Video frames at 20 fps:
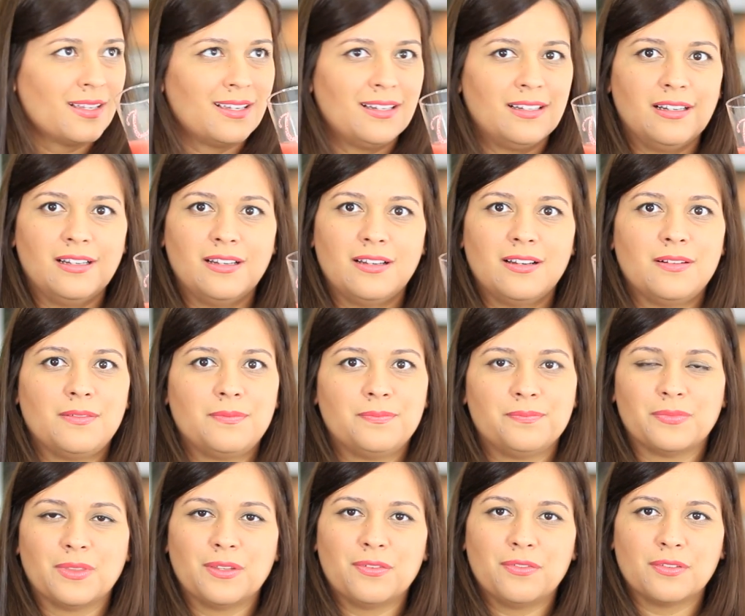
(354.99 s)
Oh,
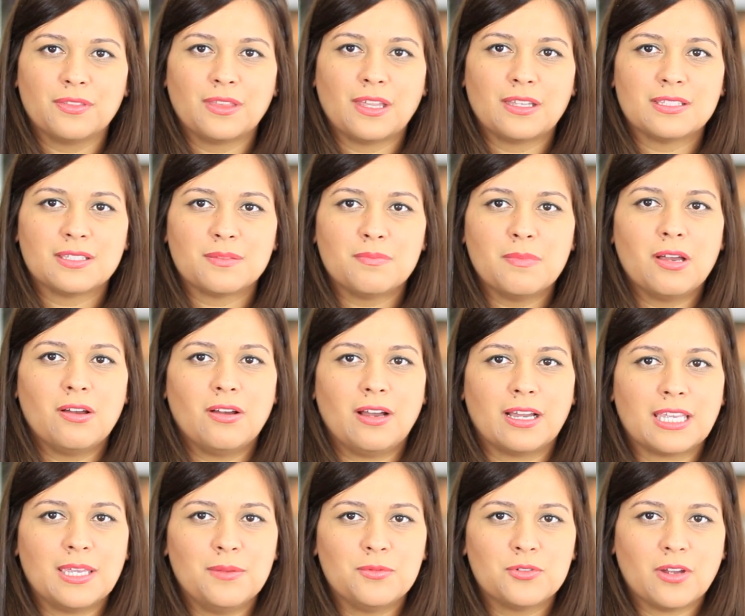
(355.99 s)
the smell.
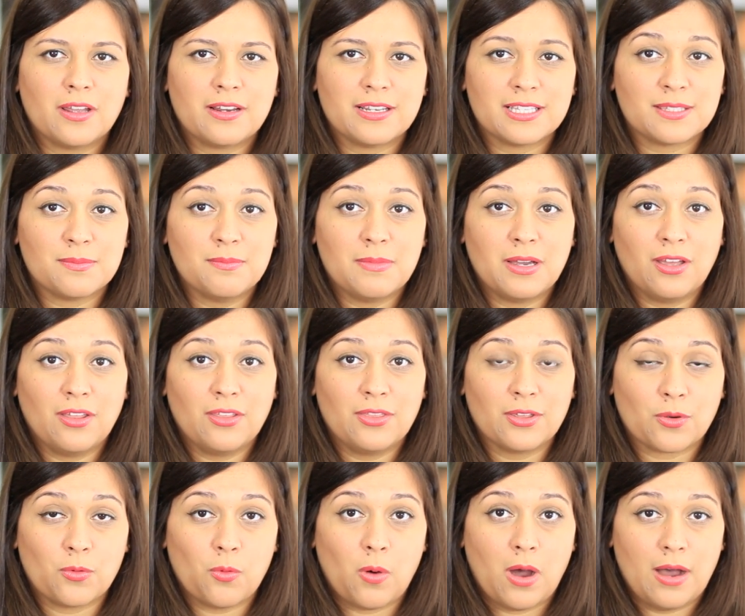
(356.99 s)
I keep trying to smell
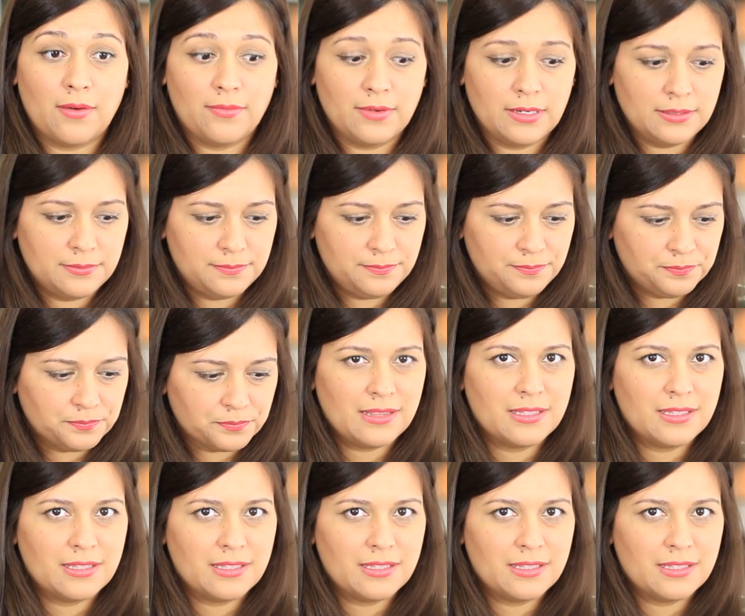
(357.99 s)
the guava.